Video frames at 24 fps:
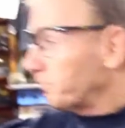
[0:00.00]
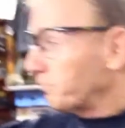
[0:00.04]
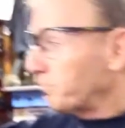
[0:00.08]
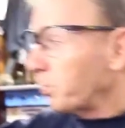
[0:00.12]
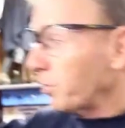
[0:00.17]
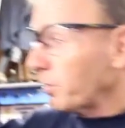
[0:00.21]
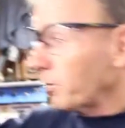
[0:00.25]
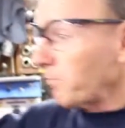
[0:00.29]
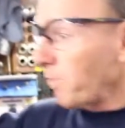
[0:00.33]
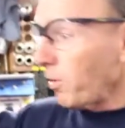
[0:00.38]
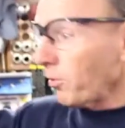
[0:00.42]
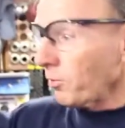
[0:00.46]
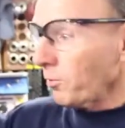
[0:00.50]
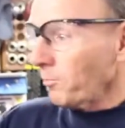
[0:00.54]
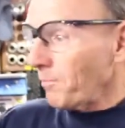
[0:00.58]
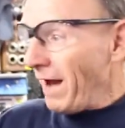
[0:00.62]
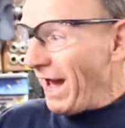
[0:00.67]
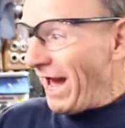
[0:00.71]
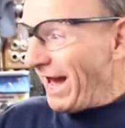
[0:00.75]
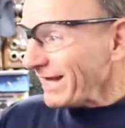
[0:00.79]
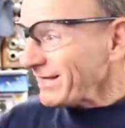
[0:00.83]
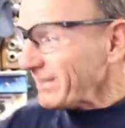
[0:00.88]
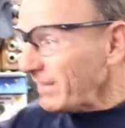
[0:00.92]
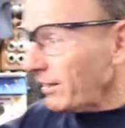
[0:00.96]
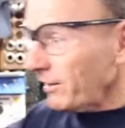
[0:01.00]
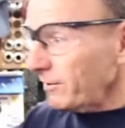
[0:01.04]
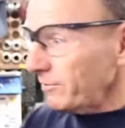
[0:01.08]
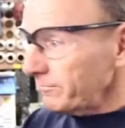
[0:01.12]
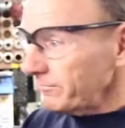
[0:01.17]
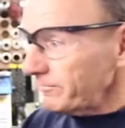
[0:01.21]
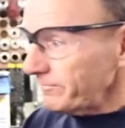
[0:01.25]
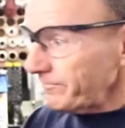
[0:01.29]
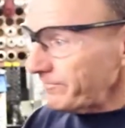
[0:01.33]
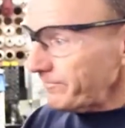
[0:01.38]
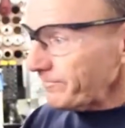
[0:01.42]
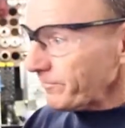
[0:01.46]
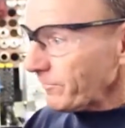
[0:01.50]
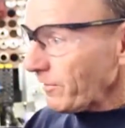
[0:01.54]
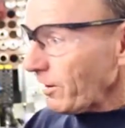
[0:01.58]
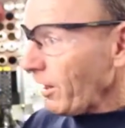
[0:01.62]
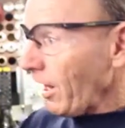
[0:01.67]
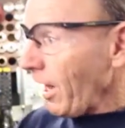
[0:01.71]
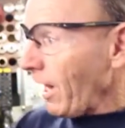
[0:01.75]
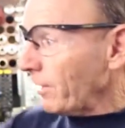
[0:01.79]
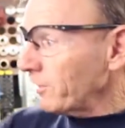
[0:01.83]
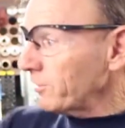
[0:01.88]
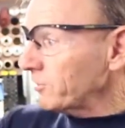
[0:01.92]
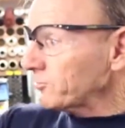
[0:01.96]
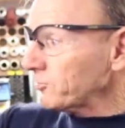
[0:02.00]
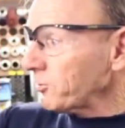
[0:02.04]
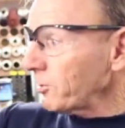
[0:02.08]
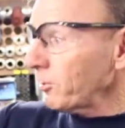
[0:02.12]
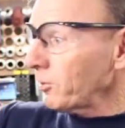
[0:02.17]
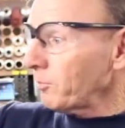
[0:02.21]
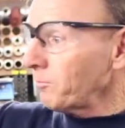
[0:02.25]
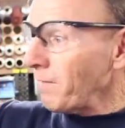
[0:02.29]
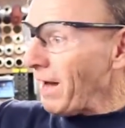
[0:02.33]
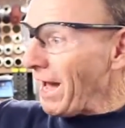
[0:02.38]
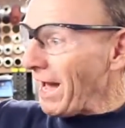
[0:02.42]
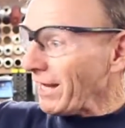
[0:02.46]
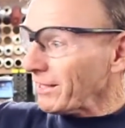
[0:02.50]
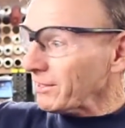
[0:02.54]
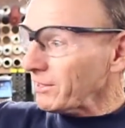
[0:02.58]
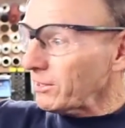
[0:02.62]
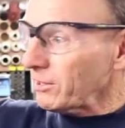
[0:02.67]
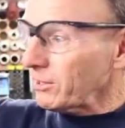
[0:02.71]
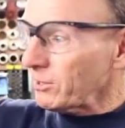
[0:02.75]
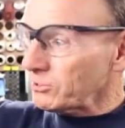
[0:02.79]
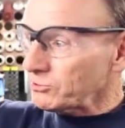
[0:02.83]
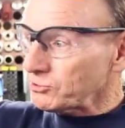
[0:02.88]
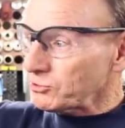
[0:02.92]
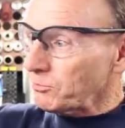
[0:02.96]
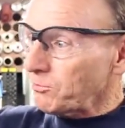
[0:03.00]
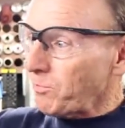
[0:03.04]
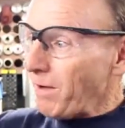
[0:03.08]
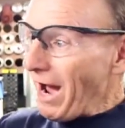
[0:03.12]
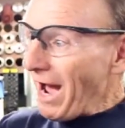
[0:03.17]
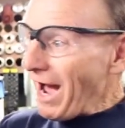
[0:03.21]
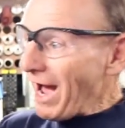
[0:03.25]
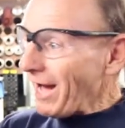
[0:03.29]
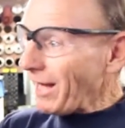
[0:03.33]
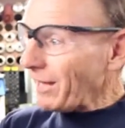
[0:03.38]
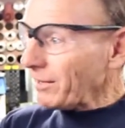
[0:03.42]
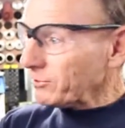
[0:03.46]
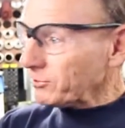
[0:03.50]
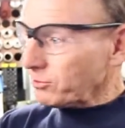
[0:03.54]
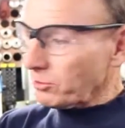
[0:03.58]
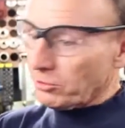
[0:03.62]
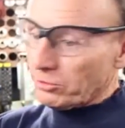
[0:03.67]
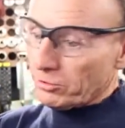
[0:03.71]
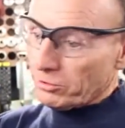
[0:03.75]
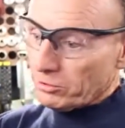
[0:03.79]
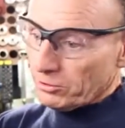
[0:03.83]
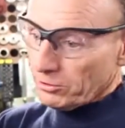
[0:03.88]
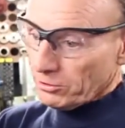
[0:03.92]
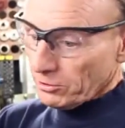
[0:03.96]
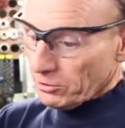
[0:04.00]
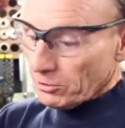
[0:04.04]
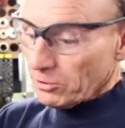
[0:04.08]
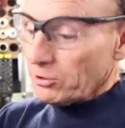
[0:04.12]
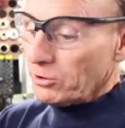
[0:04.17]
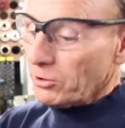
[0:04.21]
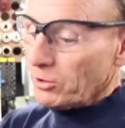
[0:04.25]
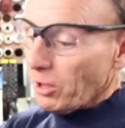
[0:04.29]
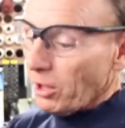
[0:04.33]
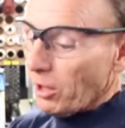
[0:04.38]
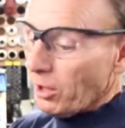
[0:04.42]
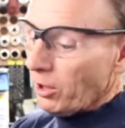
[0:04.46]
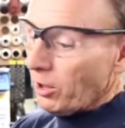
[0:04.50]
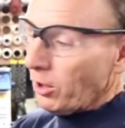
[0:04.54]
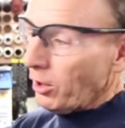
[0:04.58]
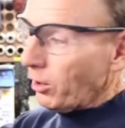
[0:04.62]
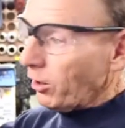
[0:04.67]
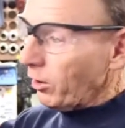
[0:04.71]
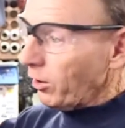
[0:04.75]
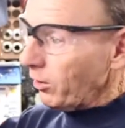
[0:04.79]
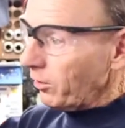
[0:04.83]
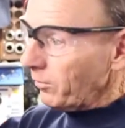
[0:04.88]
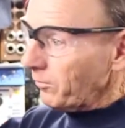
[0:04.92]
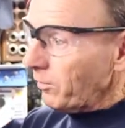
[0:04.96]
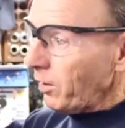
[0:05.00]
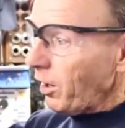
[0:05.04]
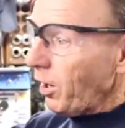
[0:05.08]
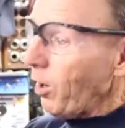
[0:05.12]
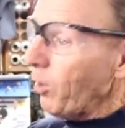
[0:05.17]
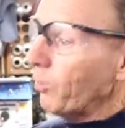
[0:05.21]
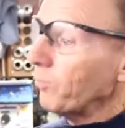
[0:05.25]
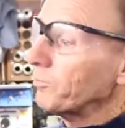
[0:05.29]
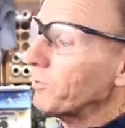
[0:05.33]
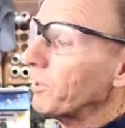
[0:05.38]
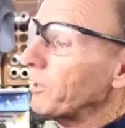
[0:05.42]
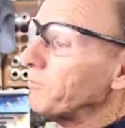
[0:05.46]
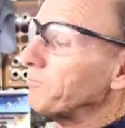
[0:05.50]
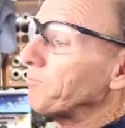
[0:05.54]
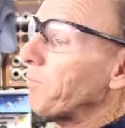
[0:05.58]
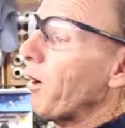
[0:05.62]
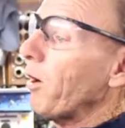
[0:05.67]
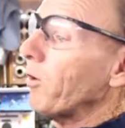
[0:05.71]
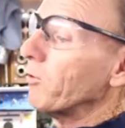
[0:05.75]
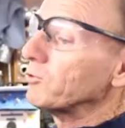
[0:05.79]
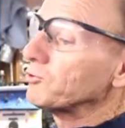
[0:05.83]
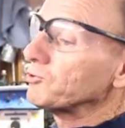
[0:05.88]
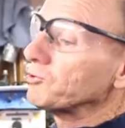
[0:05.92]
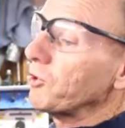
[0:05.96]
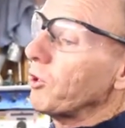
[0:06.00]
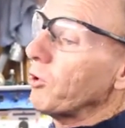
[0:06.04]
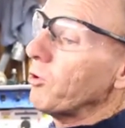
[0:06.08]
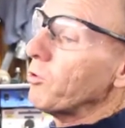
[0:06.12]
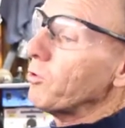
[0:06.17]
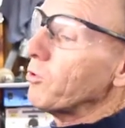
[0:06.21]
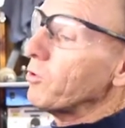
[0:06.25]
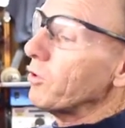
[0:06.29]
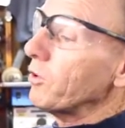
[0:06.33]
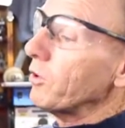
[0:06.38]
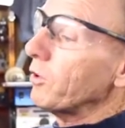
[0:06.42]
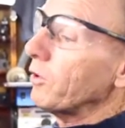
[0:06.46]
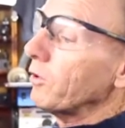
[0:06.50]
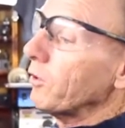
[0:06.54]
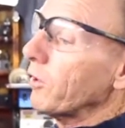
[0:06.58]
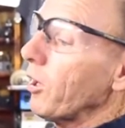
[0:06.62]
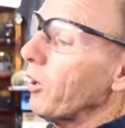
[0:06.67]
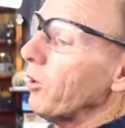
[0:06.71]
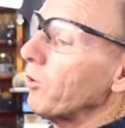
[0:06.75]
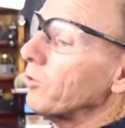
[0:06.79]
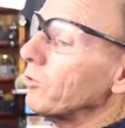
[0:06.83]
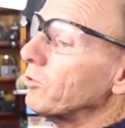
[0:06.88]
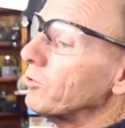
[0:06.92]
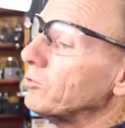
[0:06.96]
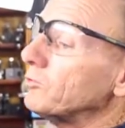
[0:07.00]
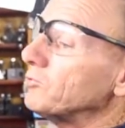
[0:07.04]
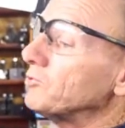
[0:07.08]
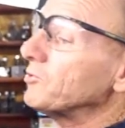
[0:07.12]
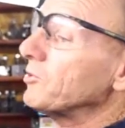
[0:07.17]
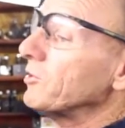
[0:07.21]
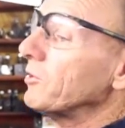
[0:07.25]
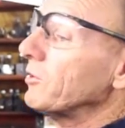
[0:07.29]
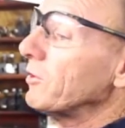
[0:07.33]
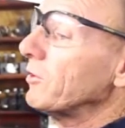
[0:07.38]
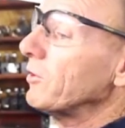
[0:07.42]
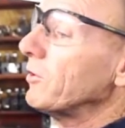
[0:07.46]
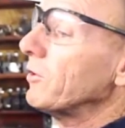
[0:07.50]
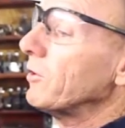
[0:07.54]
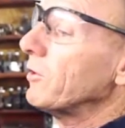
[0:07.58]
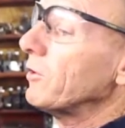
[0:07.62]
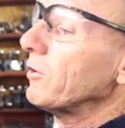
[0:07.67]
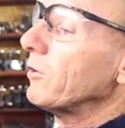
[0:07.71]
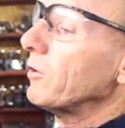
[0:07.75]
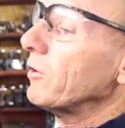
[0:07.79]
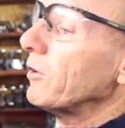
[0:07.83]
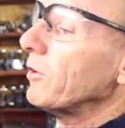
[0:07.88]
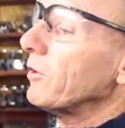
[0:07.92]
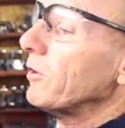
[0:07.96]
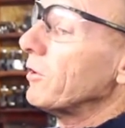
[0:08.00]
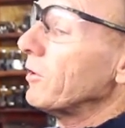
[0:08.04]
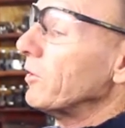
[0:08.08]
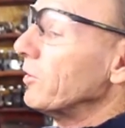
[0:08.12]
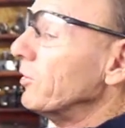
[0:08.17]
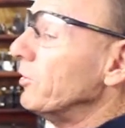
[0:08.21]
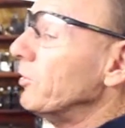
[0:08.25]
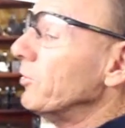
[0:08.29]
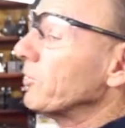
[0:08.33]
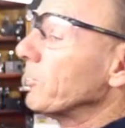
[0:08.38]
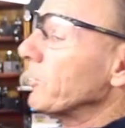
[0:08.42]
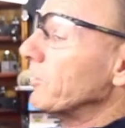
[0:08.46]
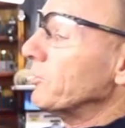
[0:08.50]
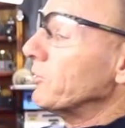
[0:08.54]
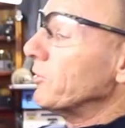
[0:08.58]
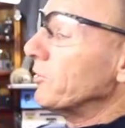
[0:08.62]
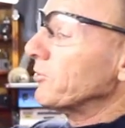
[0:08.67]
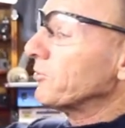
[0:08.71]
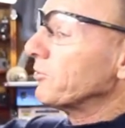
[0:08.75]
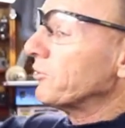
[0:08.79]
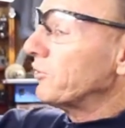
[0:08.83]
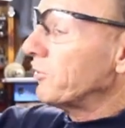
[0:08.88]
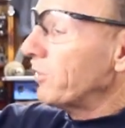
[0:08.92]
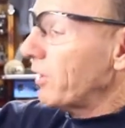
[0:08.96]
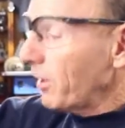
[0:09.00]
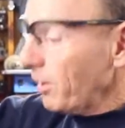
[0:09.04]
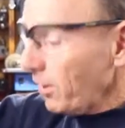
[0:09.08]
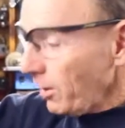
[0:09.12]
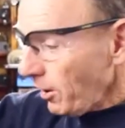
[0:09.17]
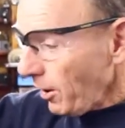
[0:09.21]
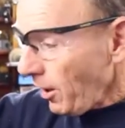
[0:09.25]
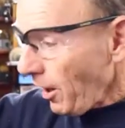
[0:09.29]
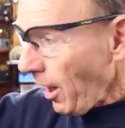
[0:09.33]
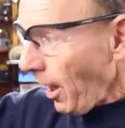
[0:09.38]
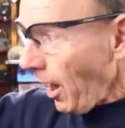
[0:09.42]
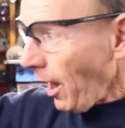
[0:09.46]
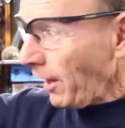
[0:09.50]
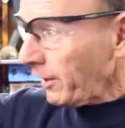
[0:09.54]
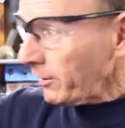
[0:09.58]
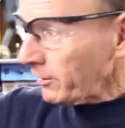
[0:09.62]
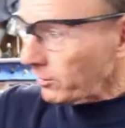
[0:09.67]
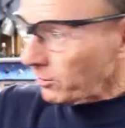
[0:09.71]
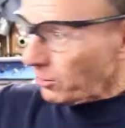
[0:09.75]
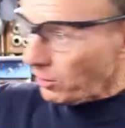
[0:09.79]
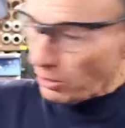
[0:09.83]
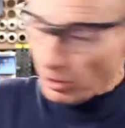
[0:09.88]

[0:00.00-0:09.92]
put them on a magnet, like this little magnet that you buy at a Home Depot store or Lowe's. You can just hang it